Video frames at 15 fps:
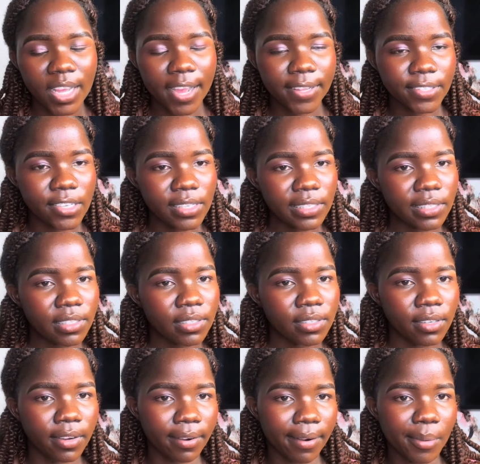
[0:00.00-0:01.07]
I just
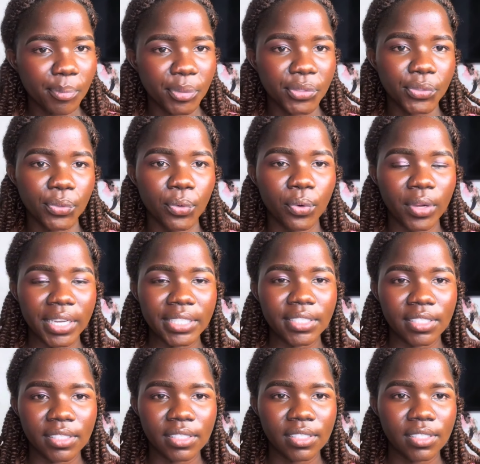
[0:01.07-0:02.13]
grab it, go
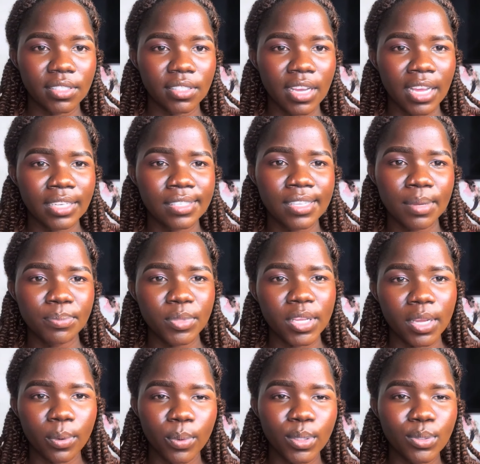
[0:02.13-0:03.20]
get it. And
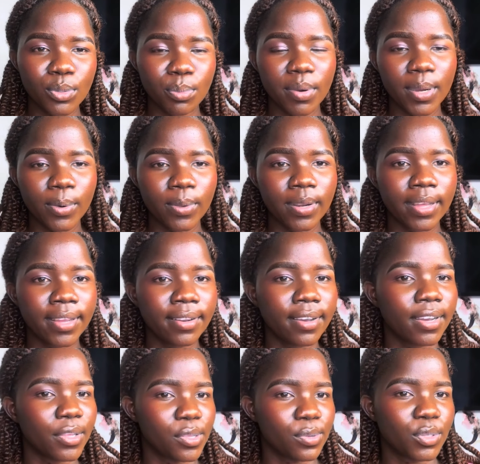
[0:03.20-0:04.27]
something I want to buy online,
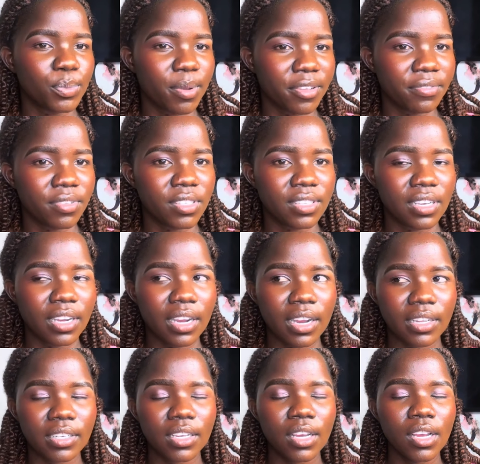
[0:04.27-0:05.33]
I use my Visa
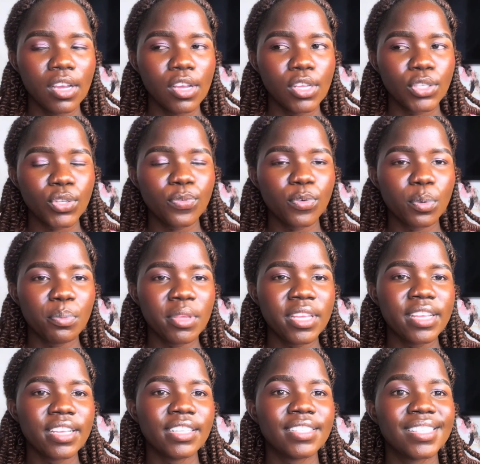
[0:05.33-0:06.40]
card. So for
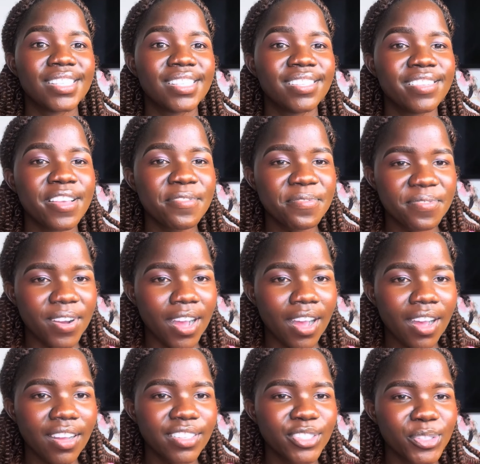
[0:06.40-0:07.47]
me, it's
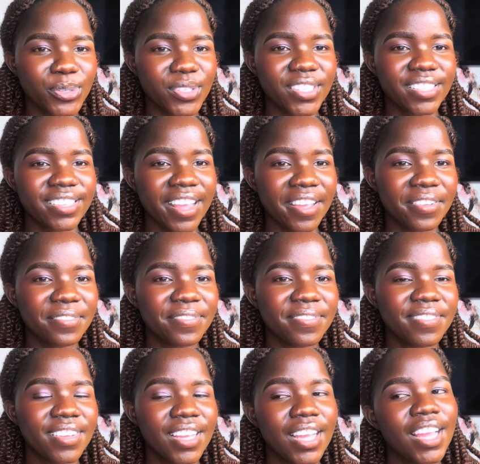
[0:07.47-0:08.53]
safer to save
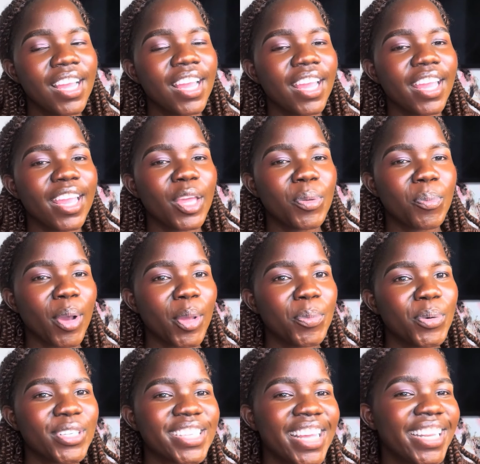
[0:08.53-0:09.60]
in my
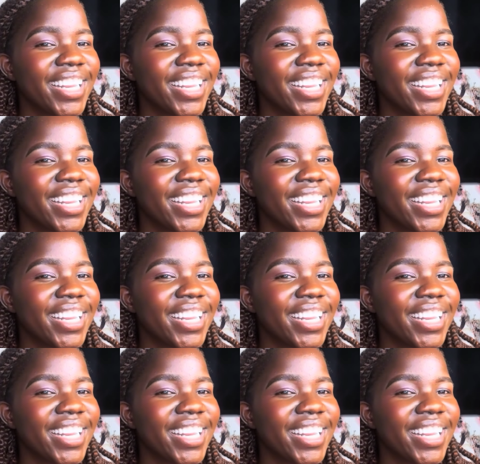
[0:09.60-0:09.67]
box.